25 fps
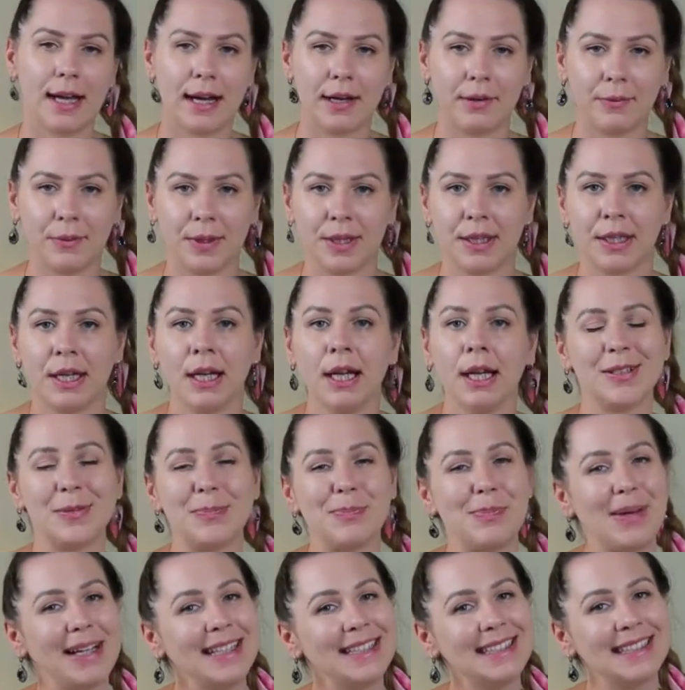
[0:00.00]
hour.
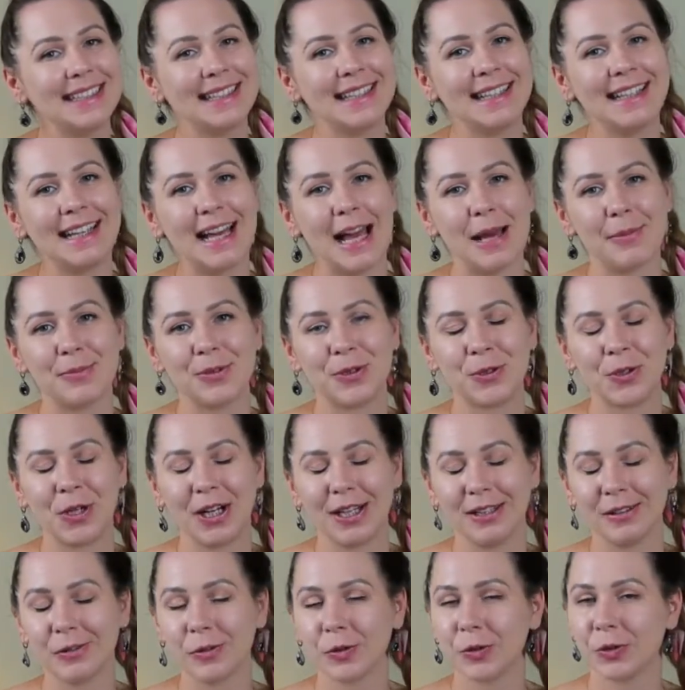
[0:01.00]
Basically, I'm
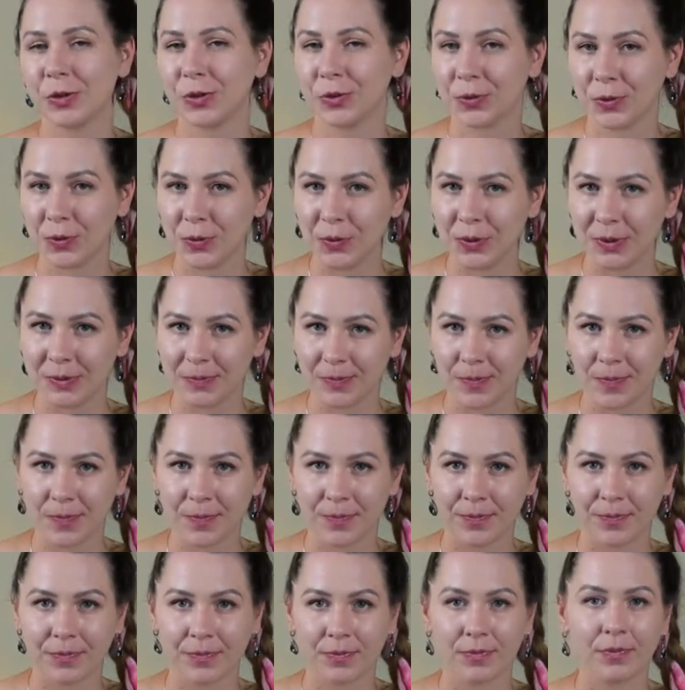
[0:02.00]
trying to shoot
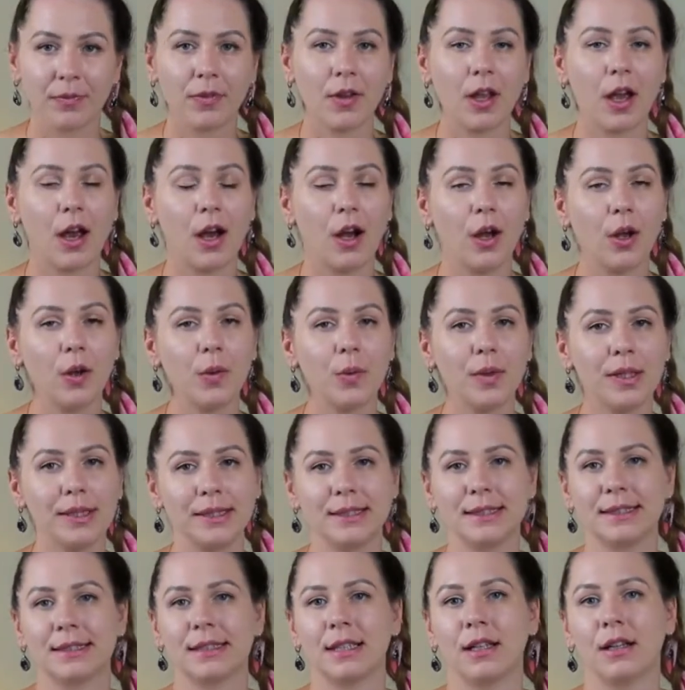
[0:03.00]

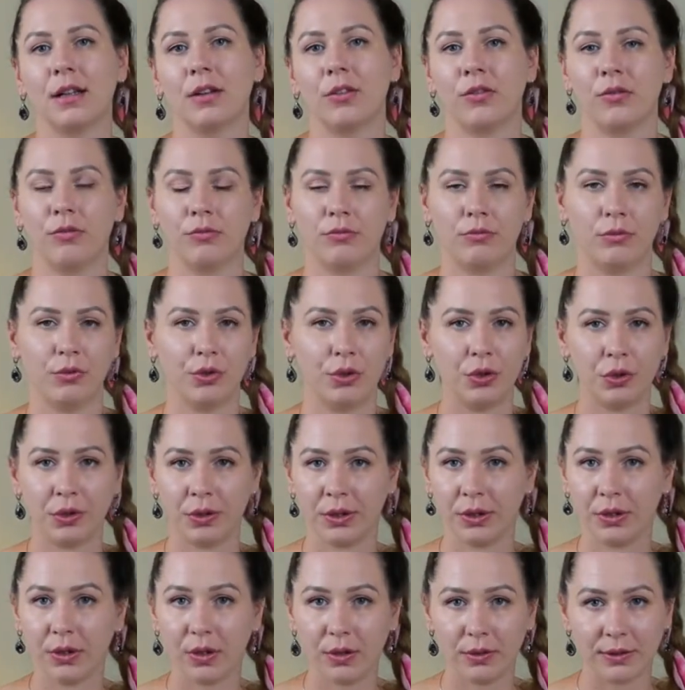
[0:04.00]
always
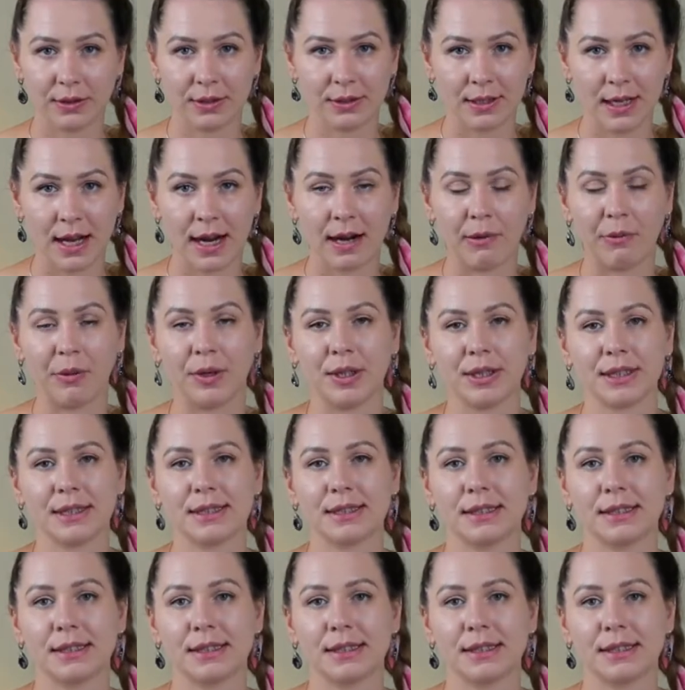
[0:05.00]
during golden hours.